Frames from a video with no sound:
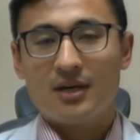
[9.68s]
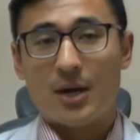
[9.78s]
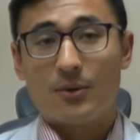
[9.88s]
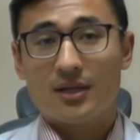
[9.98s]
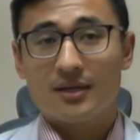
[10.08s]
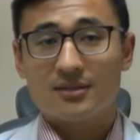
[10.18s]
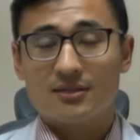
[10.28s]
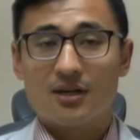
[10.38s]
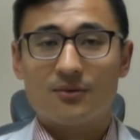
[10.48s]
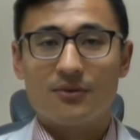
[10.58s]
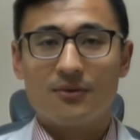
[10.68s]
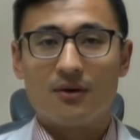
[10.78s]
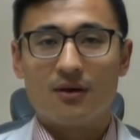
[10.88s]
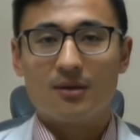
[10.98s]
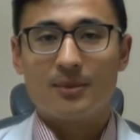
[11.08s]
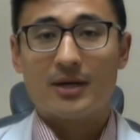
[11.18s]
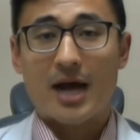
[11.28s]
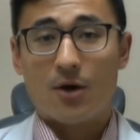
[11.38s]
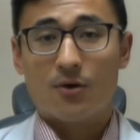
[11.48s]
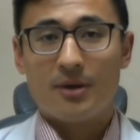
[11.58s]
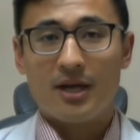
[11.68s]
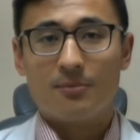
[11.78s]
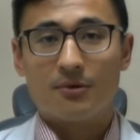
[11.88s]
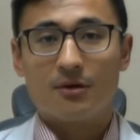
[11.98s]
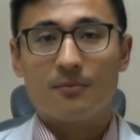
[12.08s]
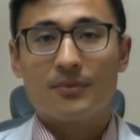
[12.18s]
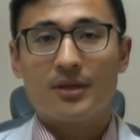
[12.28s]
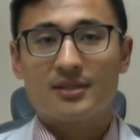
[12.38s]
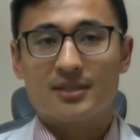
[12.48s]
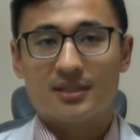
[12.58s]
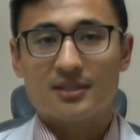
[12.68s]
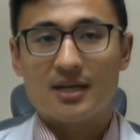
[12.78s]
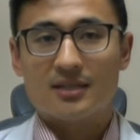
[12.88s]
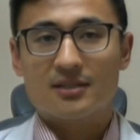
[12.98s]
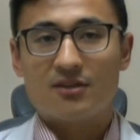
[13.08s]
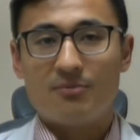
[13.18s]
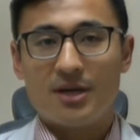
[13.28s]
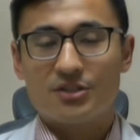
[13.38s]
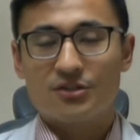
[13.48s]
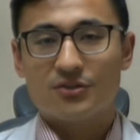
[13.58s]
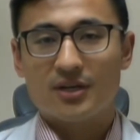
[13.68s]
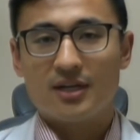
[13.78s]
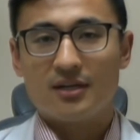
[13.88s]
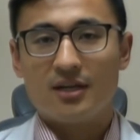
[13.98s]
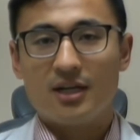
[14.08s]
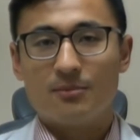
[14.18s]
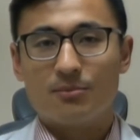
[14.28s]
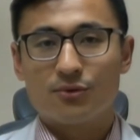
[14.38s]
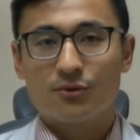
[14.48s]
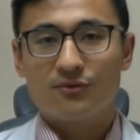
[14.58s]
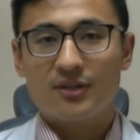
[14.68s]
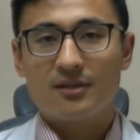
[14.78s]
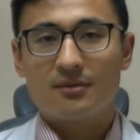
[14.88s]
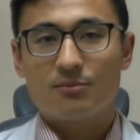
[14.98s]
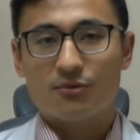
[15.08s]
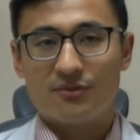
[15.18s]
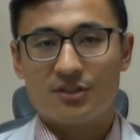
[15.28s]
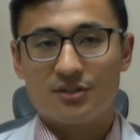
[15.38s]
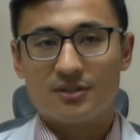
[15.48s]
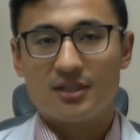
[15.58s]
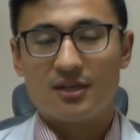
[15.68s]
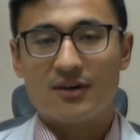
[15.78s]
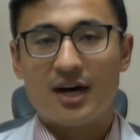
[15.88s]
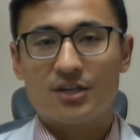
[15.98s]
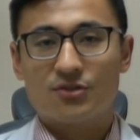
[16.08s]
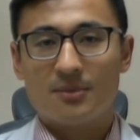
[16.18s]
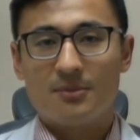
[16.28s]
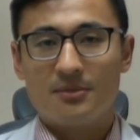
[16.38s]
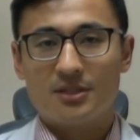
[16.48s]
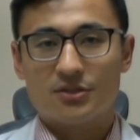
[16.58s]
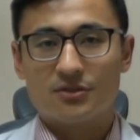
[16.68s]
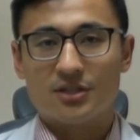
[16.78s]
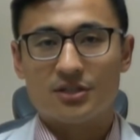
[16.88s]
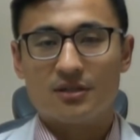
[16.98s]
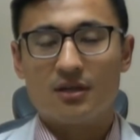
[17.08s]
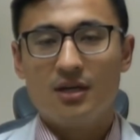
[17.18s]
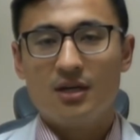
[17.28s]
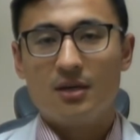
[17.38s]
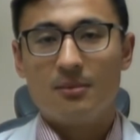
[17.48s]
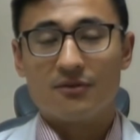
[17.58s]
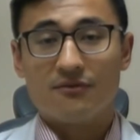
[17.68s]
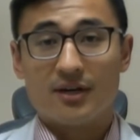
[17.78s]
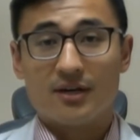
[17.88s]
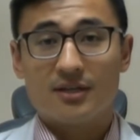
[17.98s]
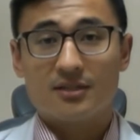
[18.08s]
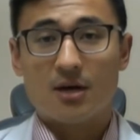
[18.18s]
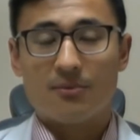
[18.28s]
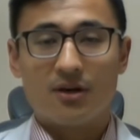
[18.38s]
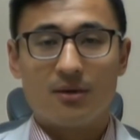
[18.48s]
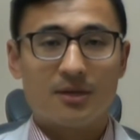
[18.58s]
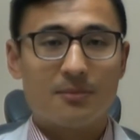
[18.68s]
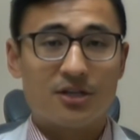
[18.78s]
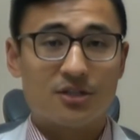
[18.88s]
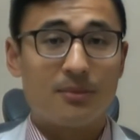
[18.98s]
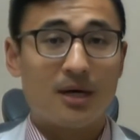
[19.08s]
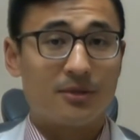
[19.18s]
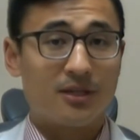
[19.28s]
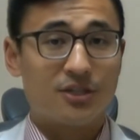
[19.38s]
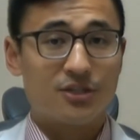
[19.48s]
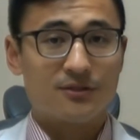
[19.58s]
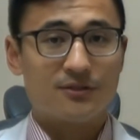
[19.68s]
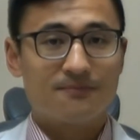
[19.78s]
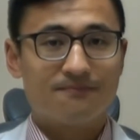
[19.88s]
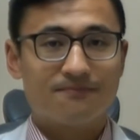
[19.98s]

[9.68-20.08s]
I would like to talk with you all about our paper, Success of Patient Training in Improving Proficiency of Eye Drop Administration Among Various Ophthalmic Patient Populations.